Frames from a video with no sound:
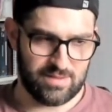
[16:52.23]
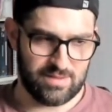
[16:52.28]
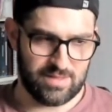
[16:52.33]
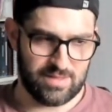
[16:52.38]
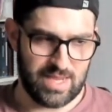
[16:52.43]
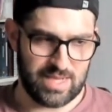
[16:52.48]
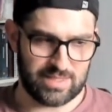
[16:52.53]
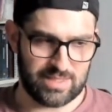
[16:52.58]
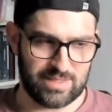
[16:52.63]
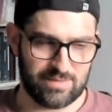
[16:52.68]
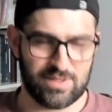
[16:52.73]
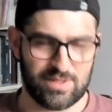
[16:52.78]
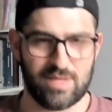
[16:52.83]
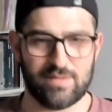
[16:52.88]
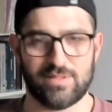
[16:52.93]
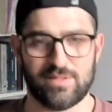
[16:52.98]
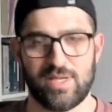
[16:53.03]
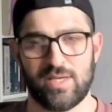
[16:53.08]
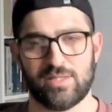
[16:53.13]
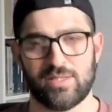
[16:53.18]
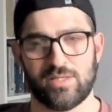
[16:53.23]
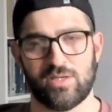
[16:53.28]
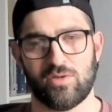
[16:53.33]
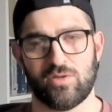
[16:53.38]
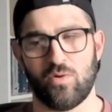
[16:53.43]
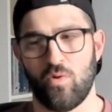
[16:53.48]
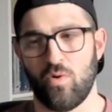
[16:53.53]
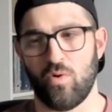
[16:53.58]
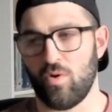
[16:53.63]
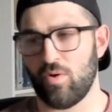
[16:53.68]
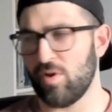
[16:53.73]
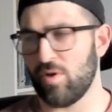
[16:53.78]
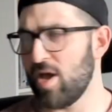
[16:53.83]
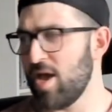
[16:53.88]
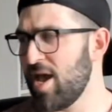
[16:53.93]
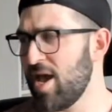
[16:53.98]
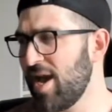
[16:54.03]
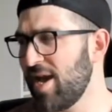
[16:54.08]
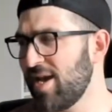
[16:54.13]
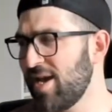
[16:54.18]
that sometimes takes a toll.
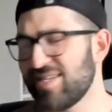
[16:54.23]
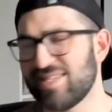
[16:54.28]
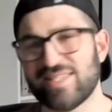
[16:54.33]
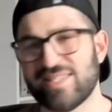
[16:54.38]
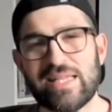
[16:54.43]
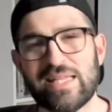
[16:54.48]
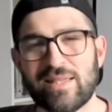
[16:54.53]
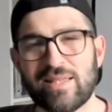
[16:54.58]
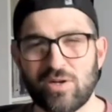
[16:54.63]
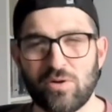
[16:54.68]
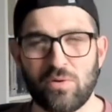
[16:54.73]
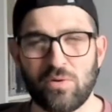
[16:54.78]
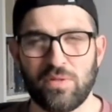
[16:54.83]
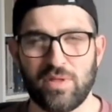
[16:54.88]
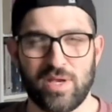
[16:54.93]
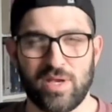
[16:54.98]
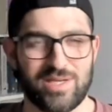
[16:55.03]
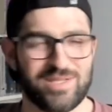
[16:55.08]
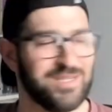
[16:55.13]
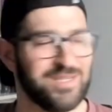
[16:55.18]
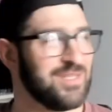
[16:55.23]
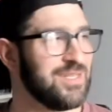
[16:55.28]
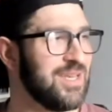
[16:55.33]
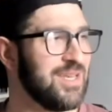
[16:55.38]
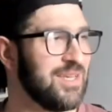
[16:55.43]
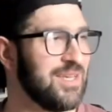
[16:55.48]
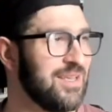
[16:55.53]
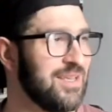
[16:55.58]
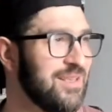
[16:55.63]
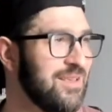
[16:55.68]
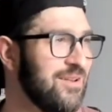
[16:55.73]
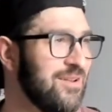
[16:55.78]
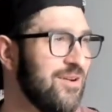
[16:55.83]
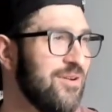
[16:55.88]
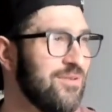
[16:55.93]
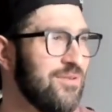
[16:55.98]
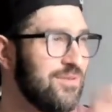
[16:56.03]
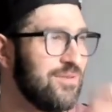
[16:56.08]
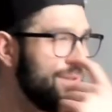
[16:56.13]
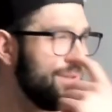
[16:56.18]
And it's the little things. It's like,
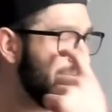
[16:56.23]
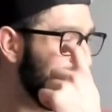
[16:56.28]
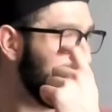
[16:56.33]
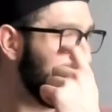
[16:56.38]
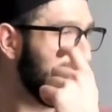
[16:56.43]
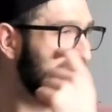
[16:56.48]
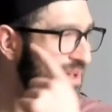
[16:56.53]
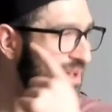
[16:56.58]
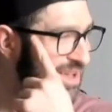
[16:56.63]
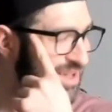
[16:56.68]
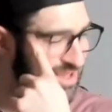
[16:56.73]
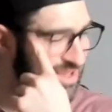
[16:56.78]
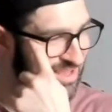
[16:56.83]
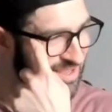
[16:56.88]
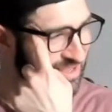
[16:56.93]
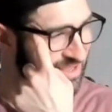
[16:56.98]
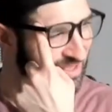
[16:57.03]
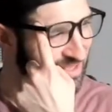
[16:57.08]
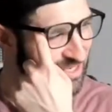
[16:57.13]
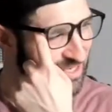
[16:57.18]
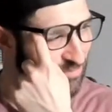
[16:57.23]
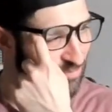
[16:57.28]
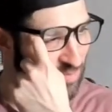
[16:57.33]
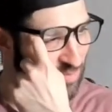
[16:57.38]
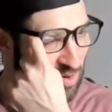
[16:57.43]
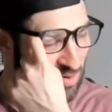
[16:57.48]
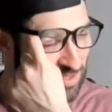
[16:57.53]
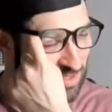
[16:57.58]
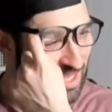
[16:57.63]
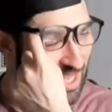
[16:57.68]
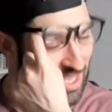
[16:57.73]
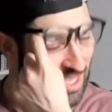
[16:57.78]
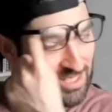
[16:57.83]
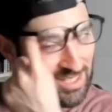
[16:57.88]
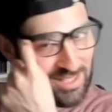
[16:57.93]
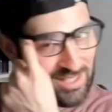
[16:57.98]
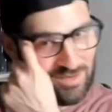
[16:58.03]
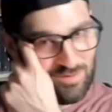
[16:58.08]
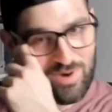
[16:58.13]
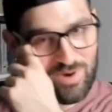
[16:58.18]
this boot gets
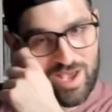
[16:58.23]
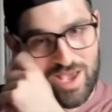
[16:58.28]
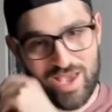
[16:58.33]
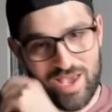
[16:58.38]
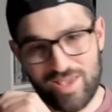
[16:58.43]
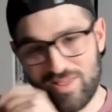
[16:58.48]
in the way,